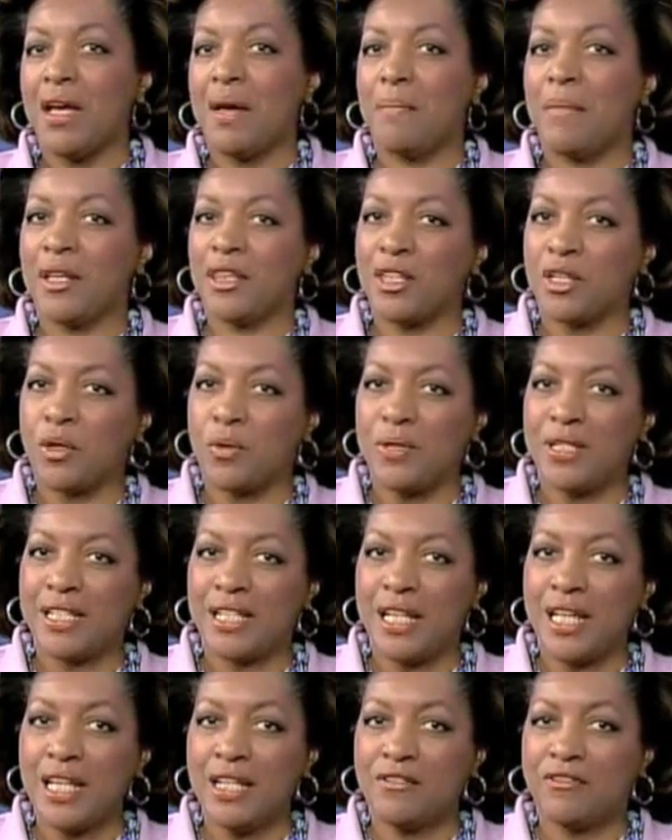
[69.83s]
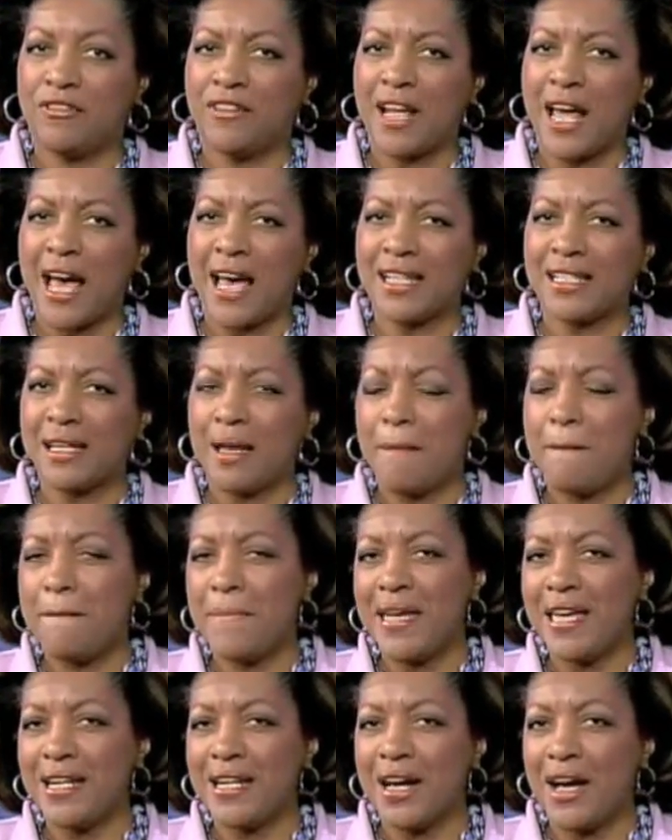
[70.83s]
But the cuisine flies a
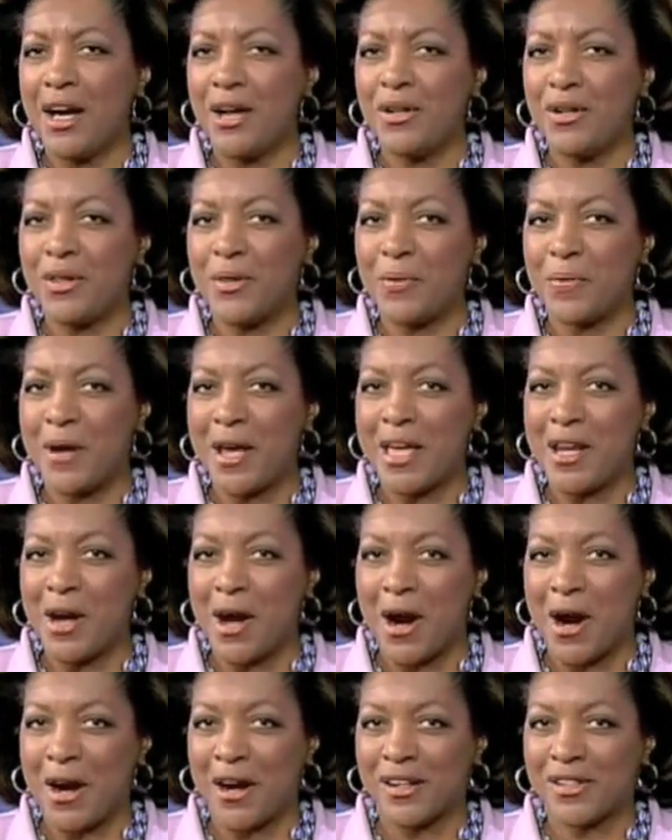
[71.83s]
bit under the radar.